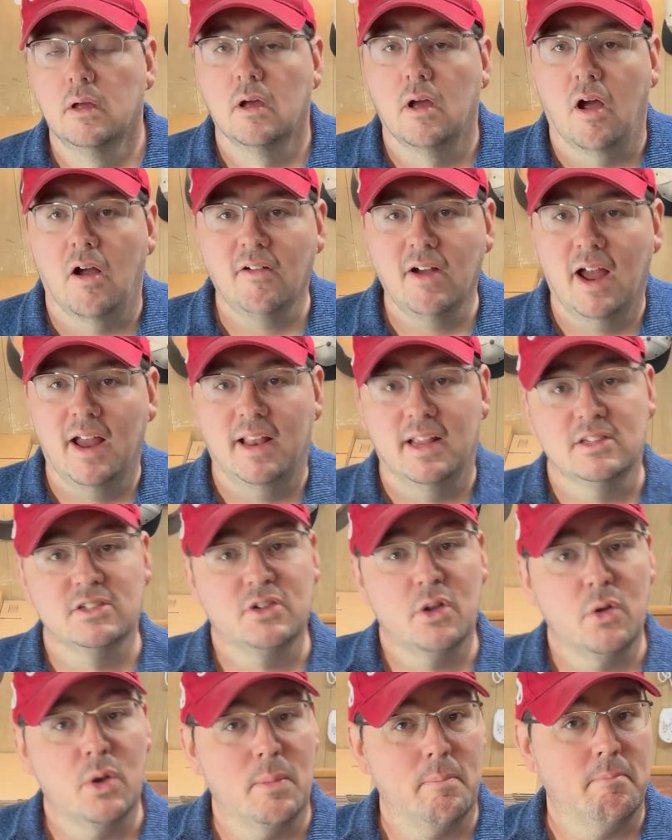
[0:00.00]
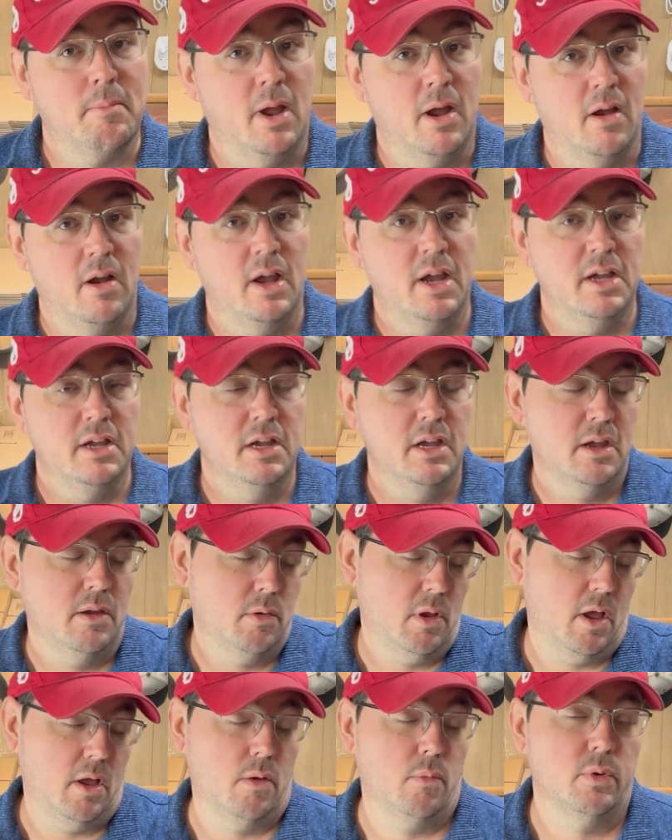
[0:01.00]
All right, let's go to Mary
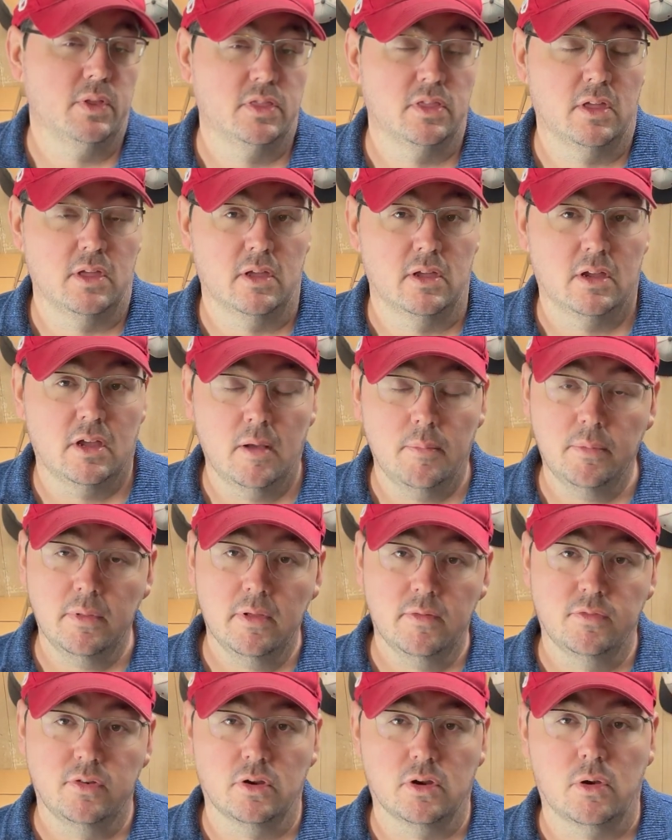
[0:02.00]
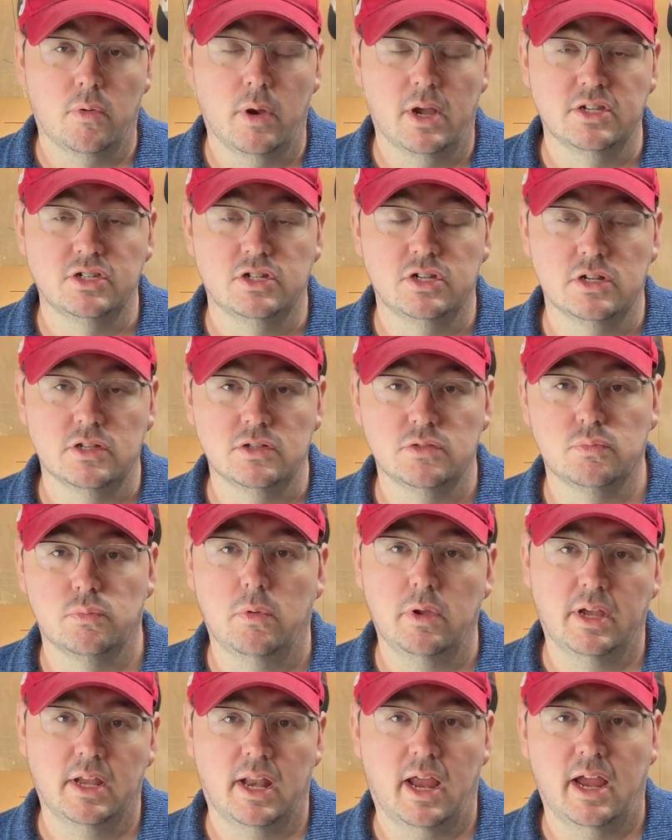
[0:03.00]
uh, with a couple of your questions.
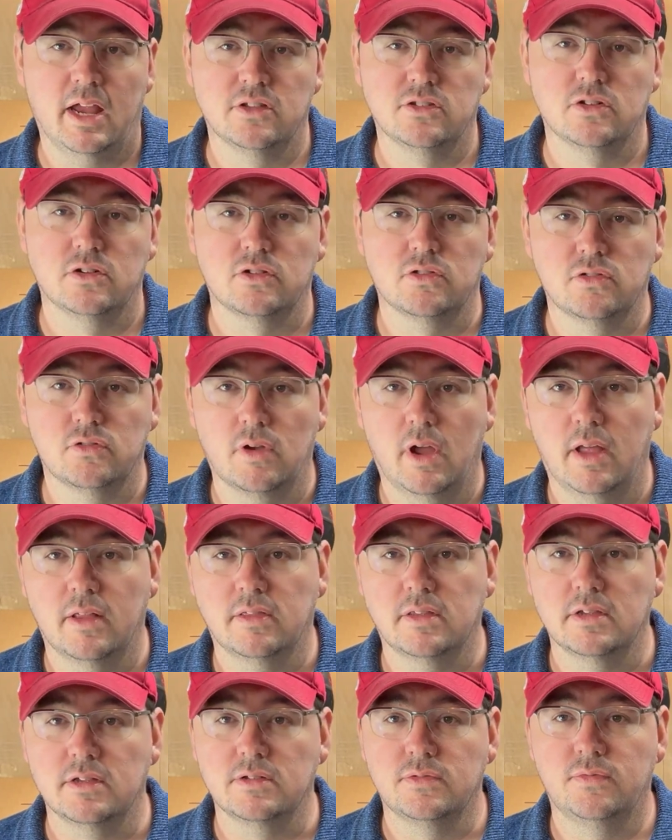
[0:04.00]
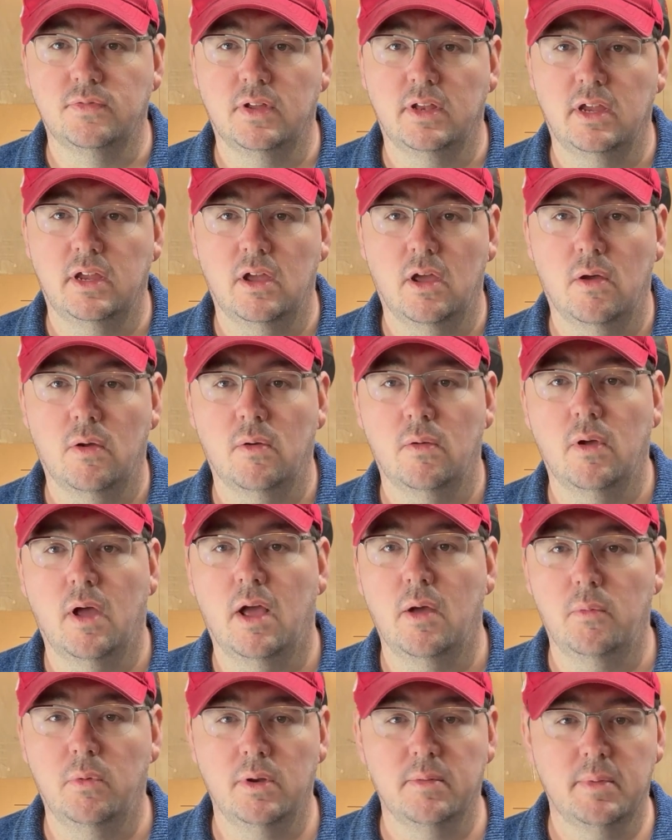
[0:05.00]
We'll get answered throughout this video.
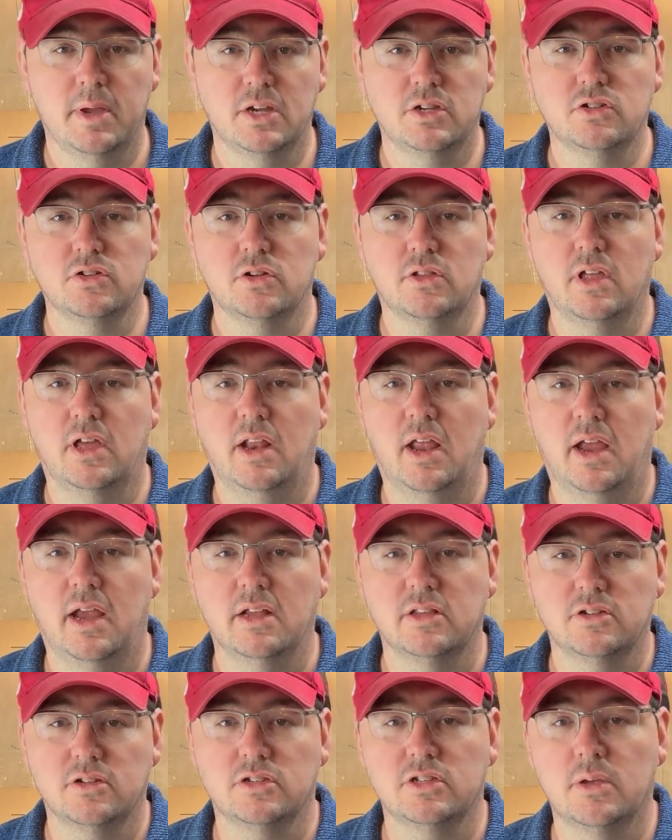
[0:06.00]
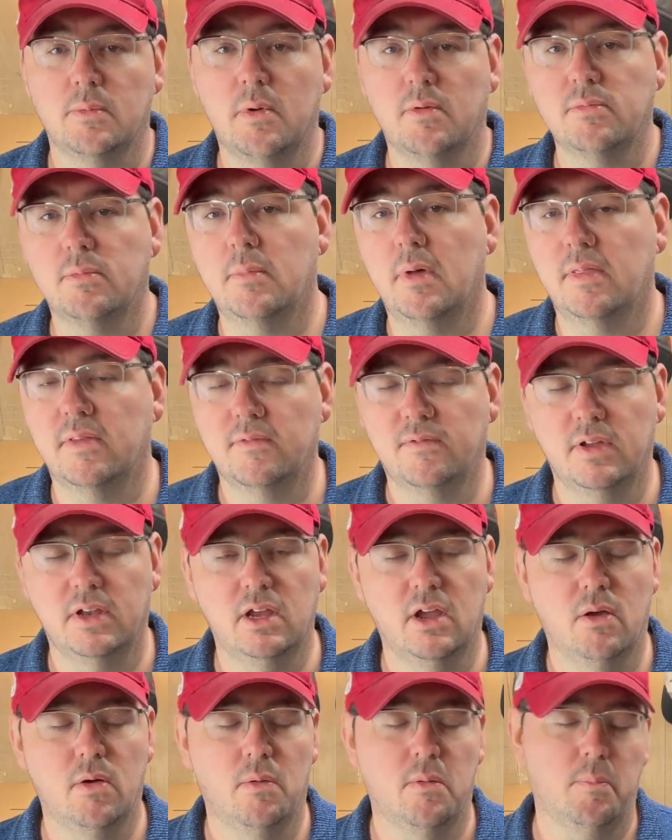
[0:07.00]
I want to make sure that I answer some of them on the
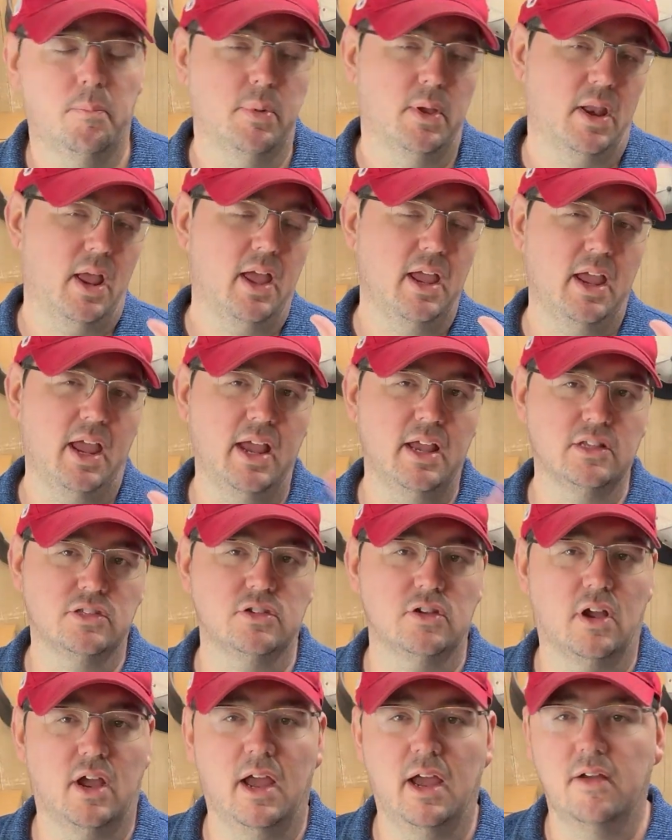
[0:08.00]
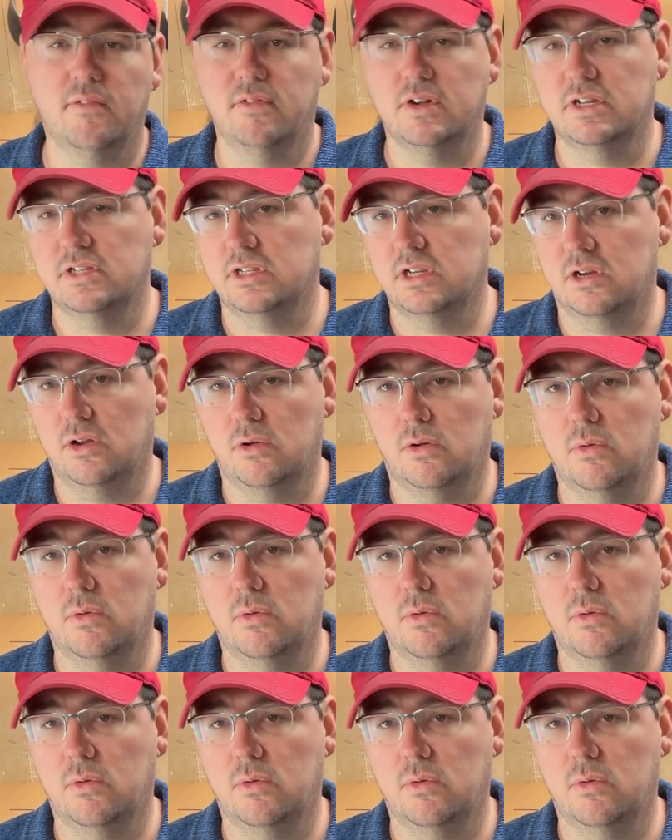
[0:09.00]
video, but I answer every single